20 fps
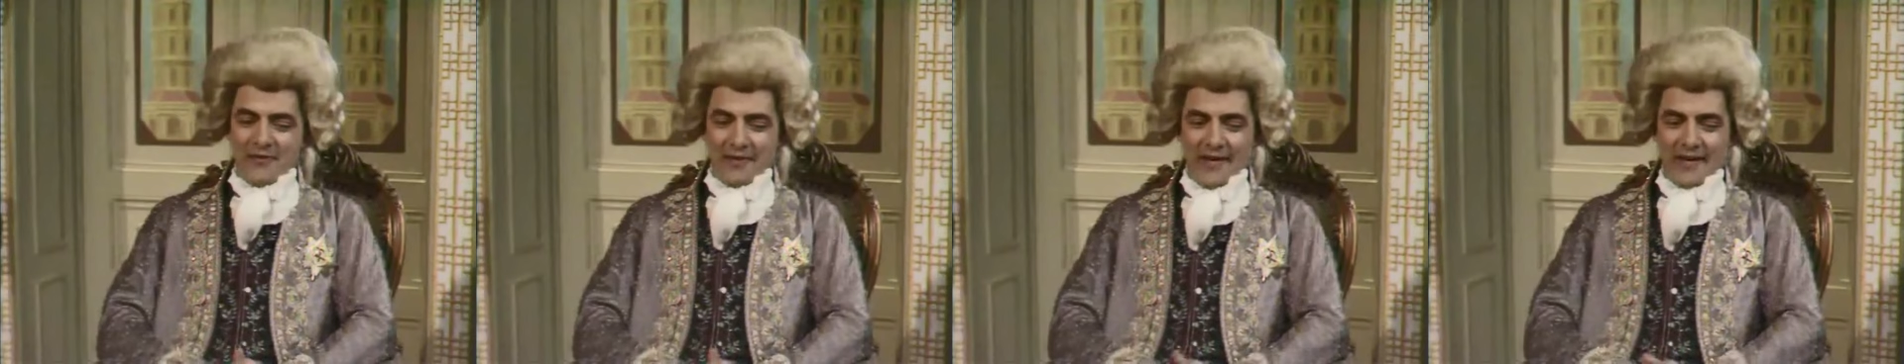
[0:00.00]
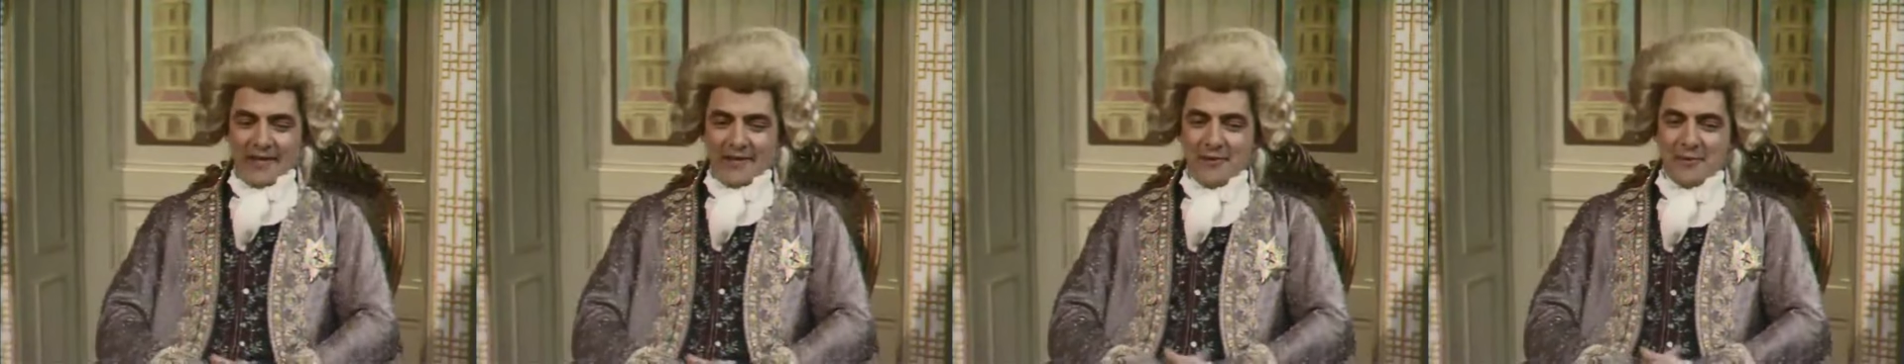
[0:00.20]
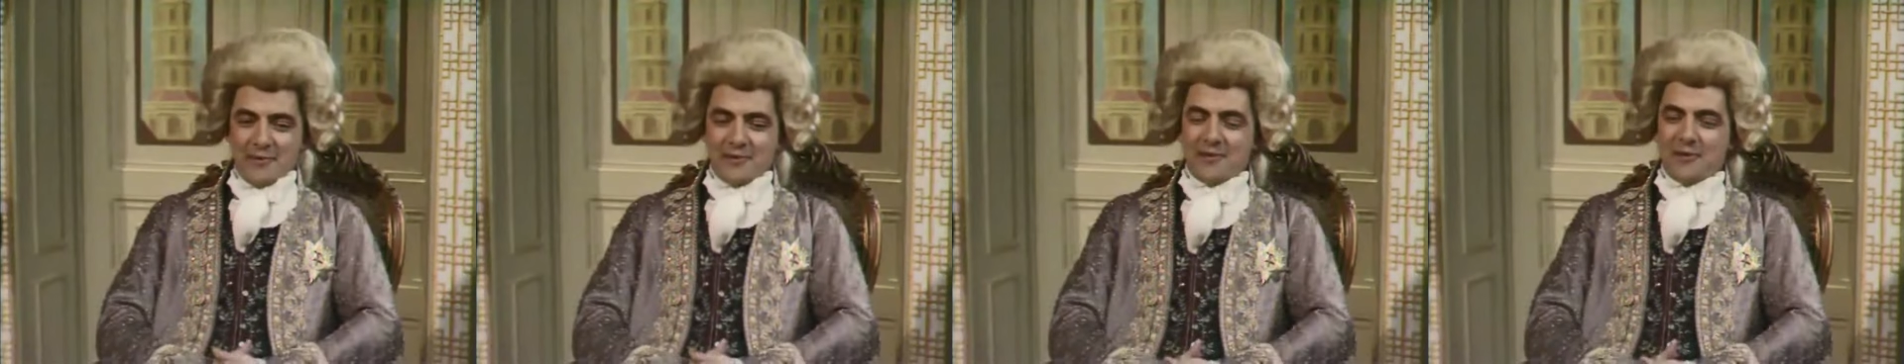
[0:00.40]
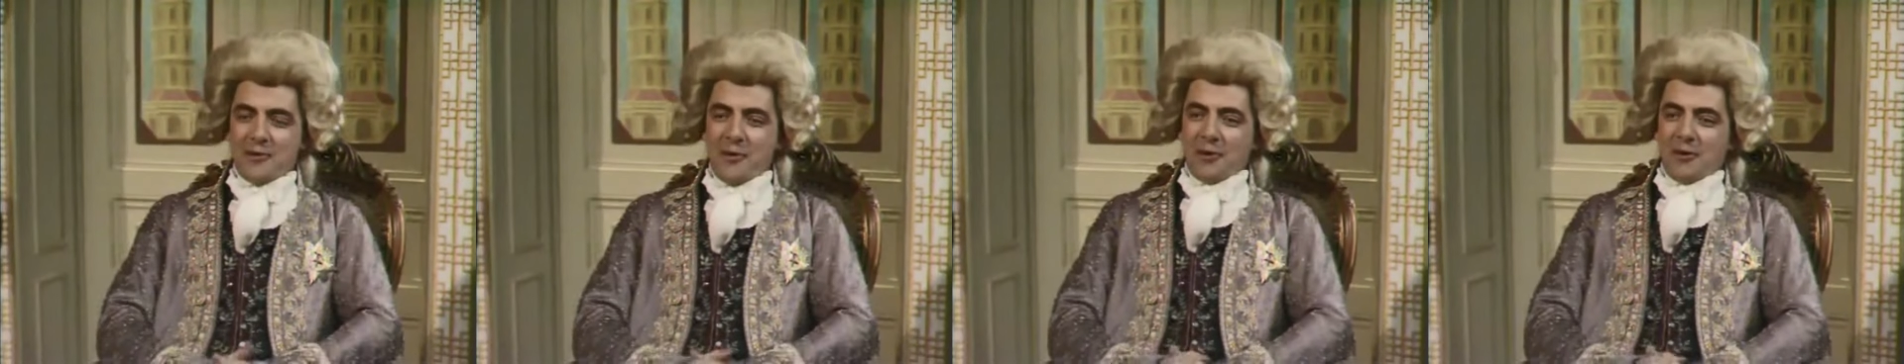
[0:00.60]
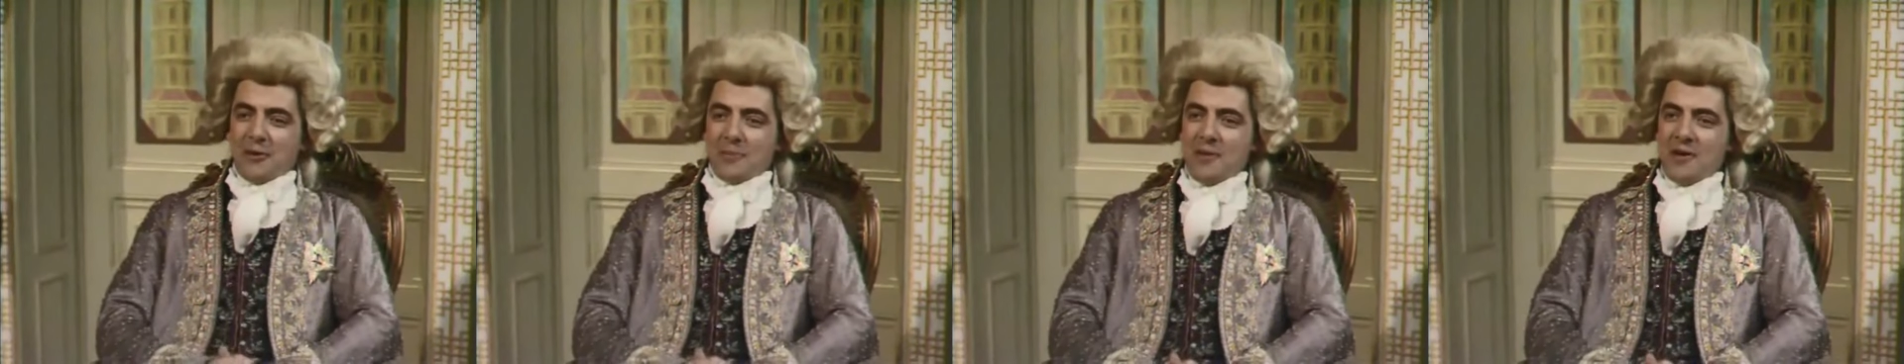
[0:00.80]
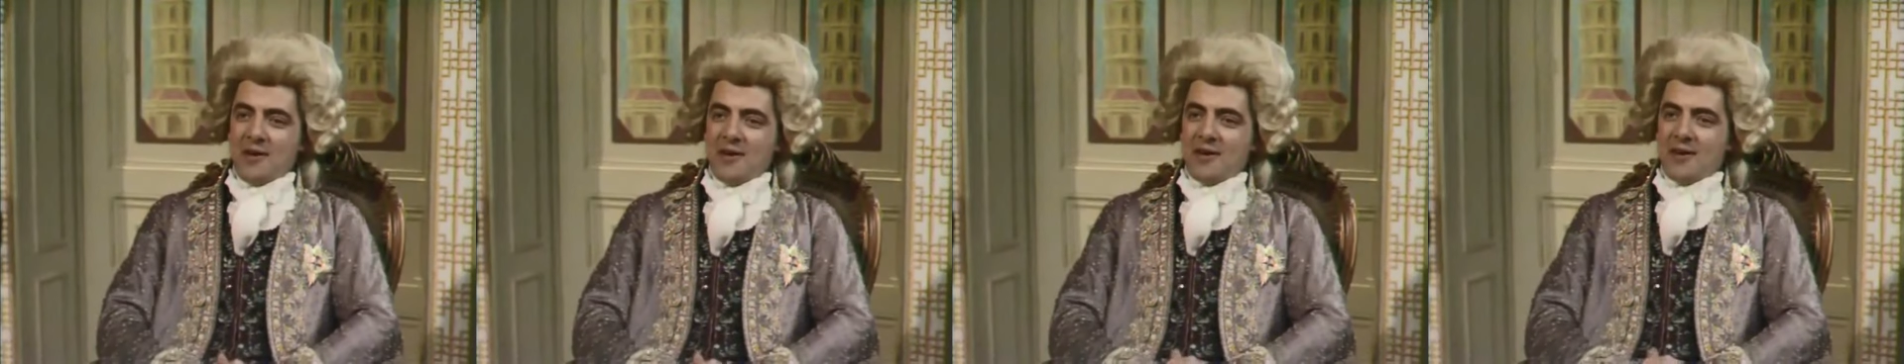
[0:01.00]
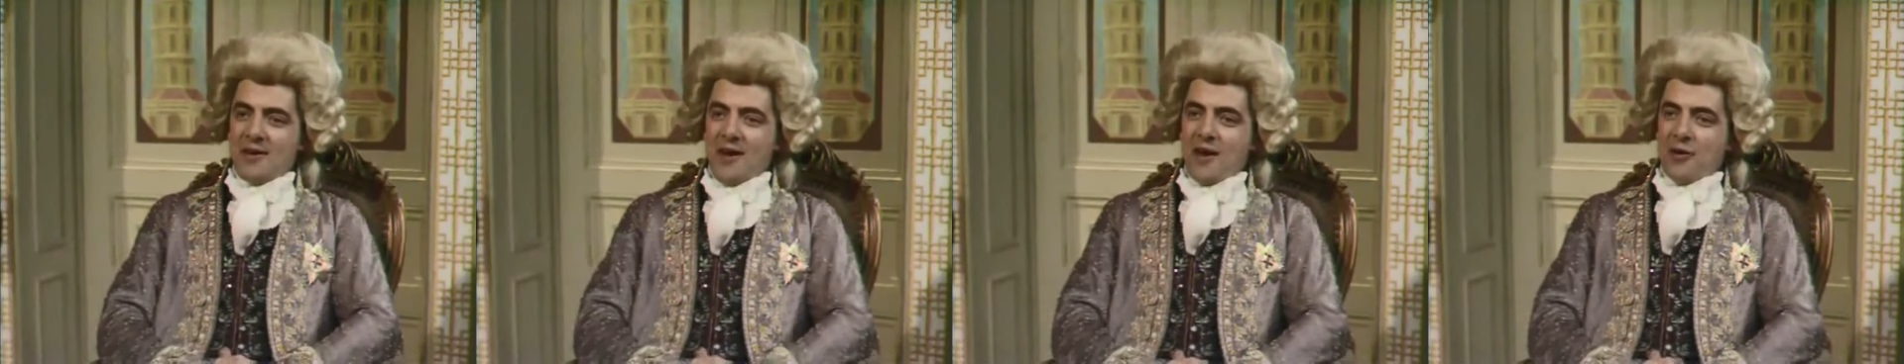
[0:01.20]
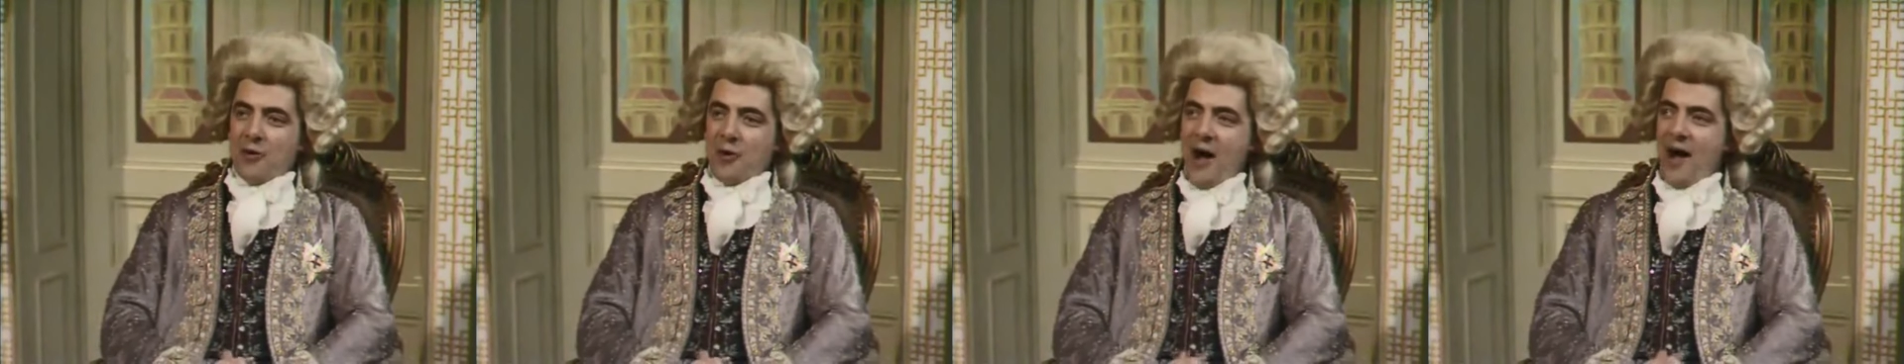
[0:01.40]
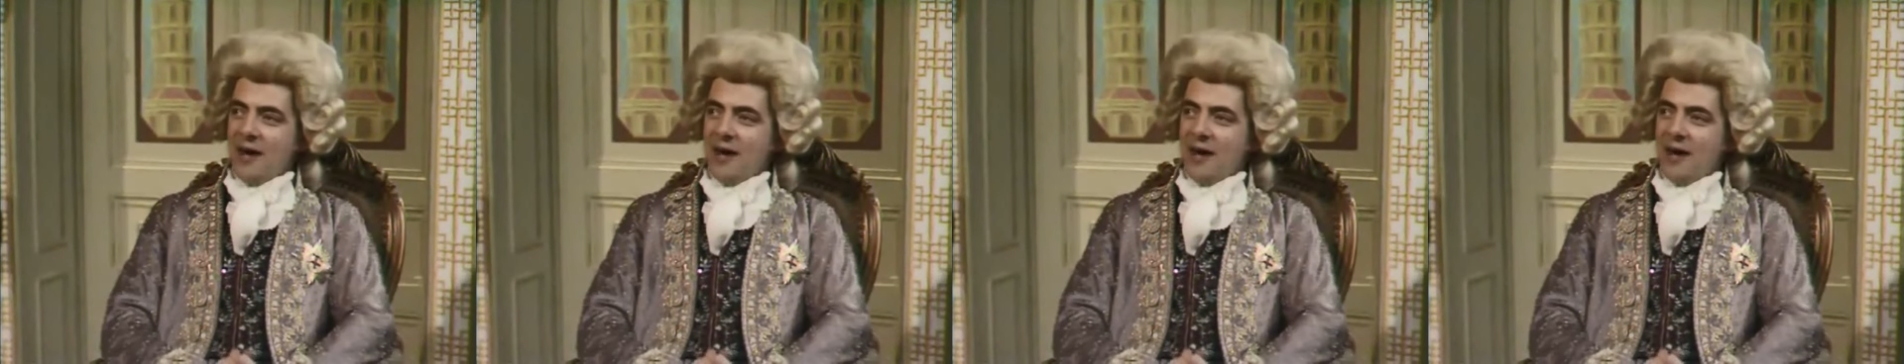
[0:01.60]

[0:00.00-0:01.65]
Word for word: to get used to calling me Your